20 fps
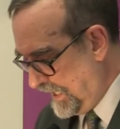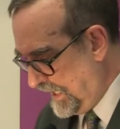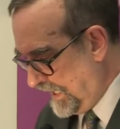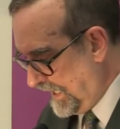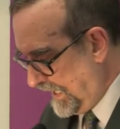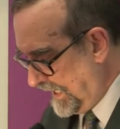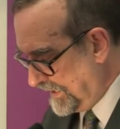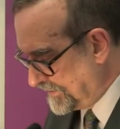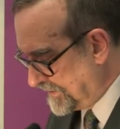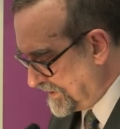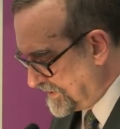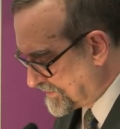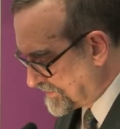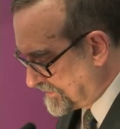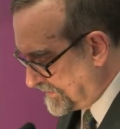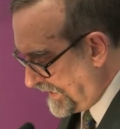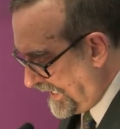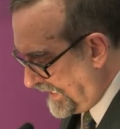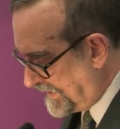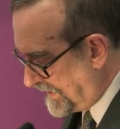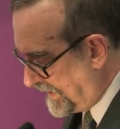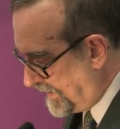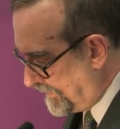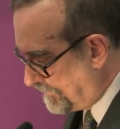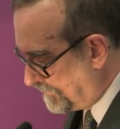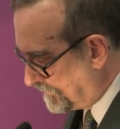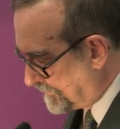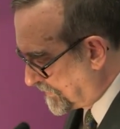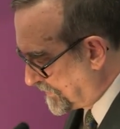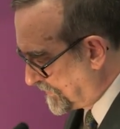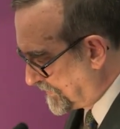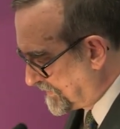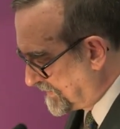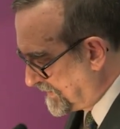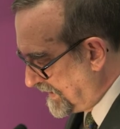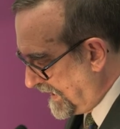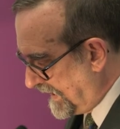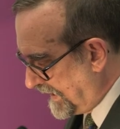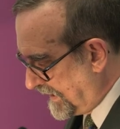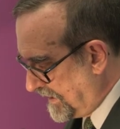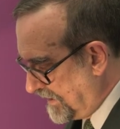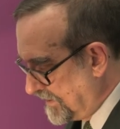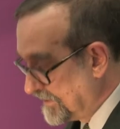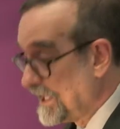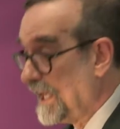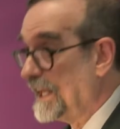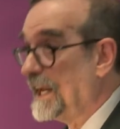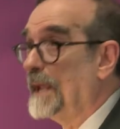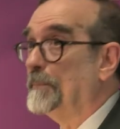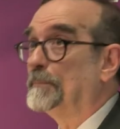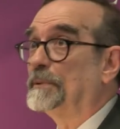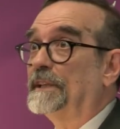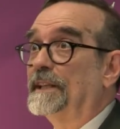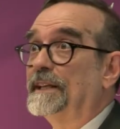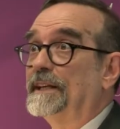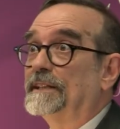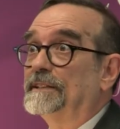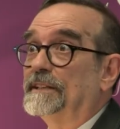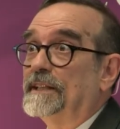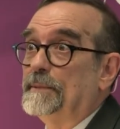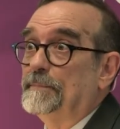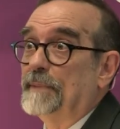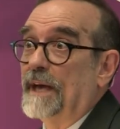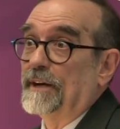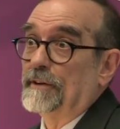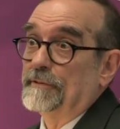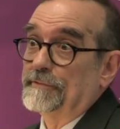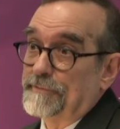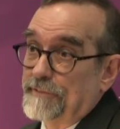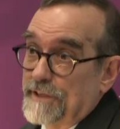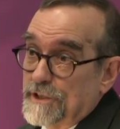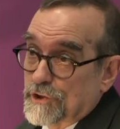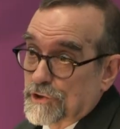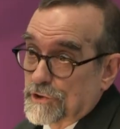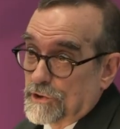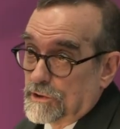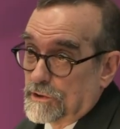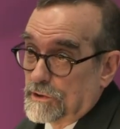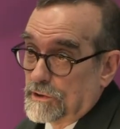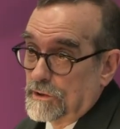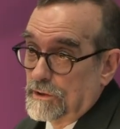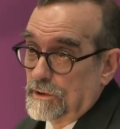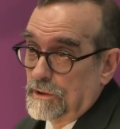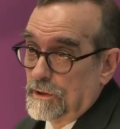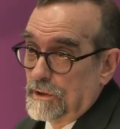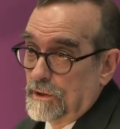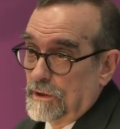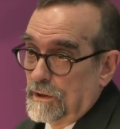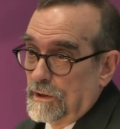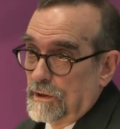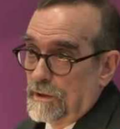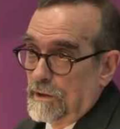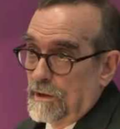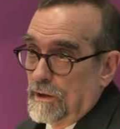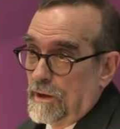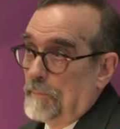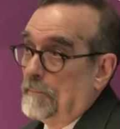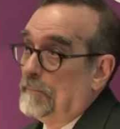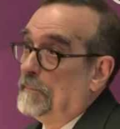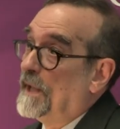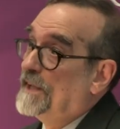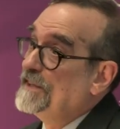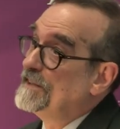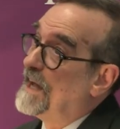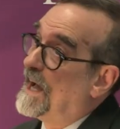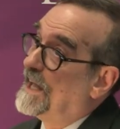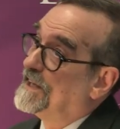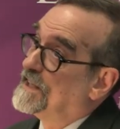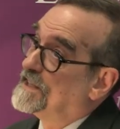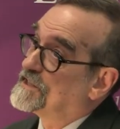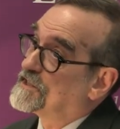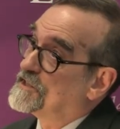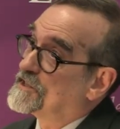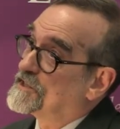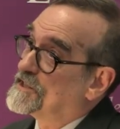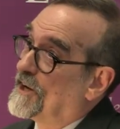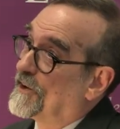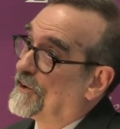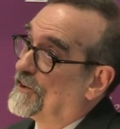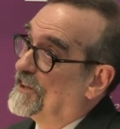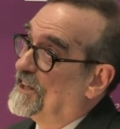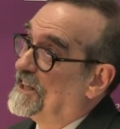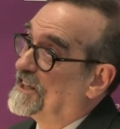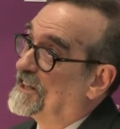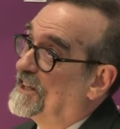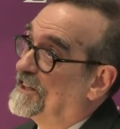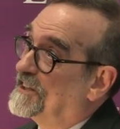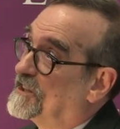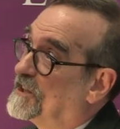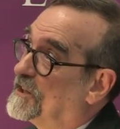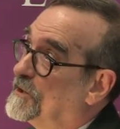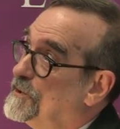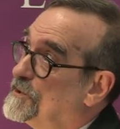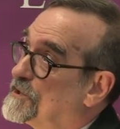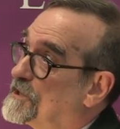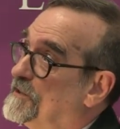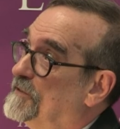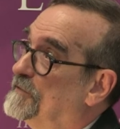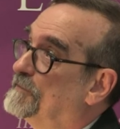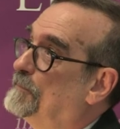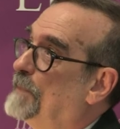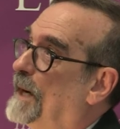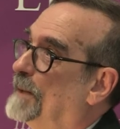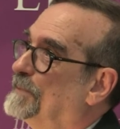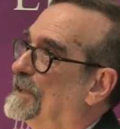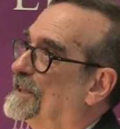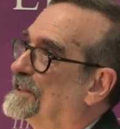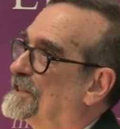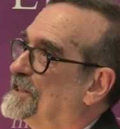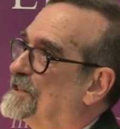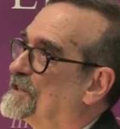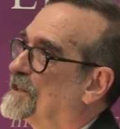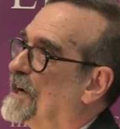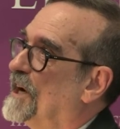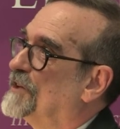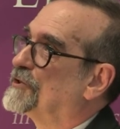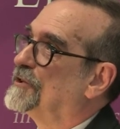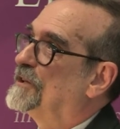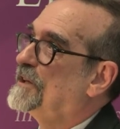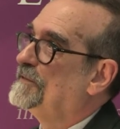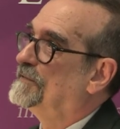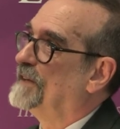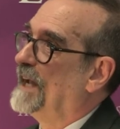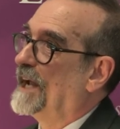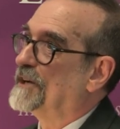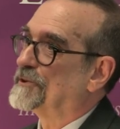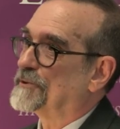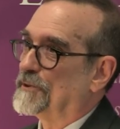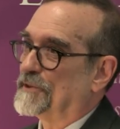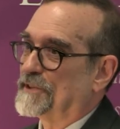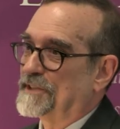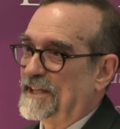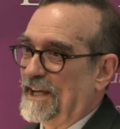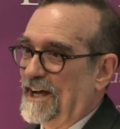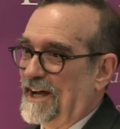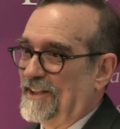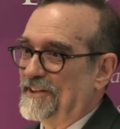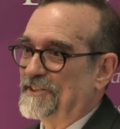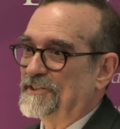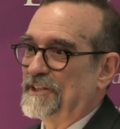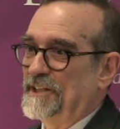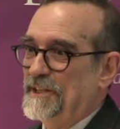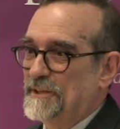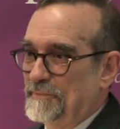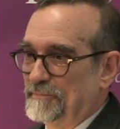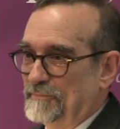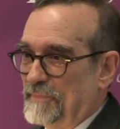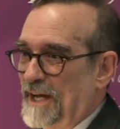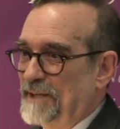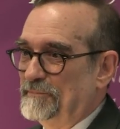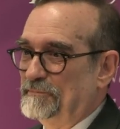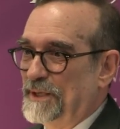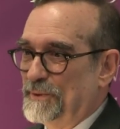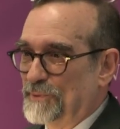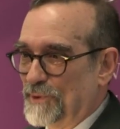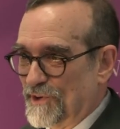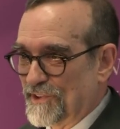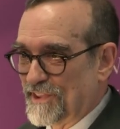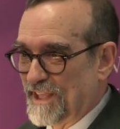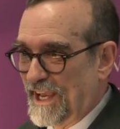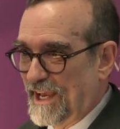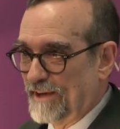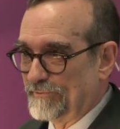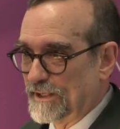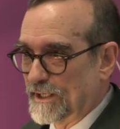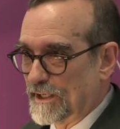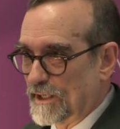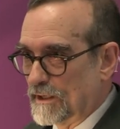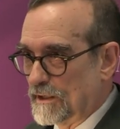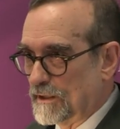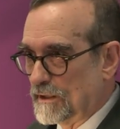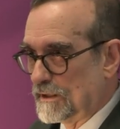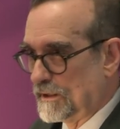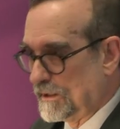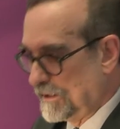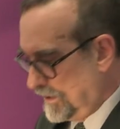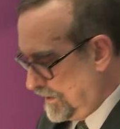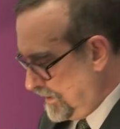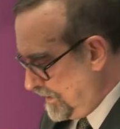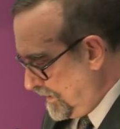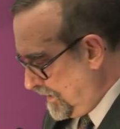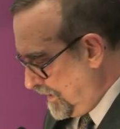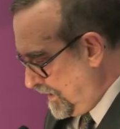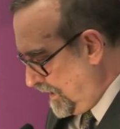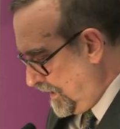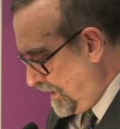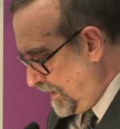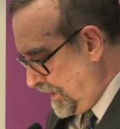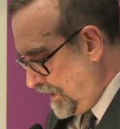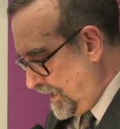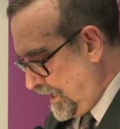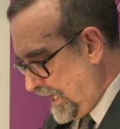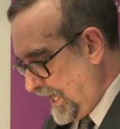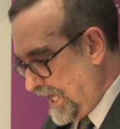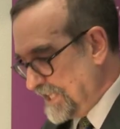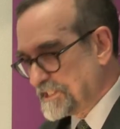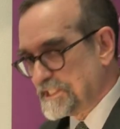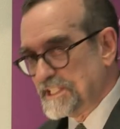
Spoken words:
And this led him to think that a politically beneficial, but not necessarily conclusive, public discussion of natural theology might be worth having. As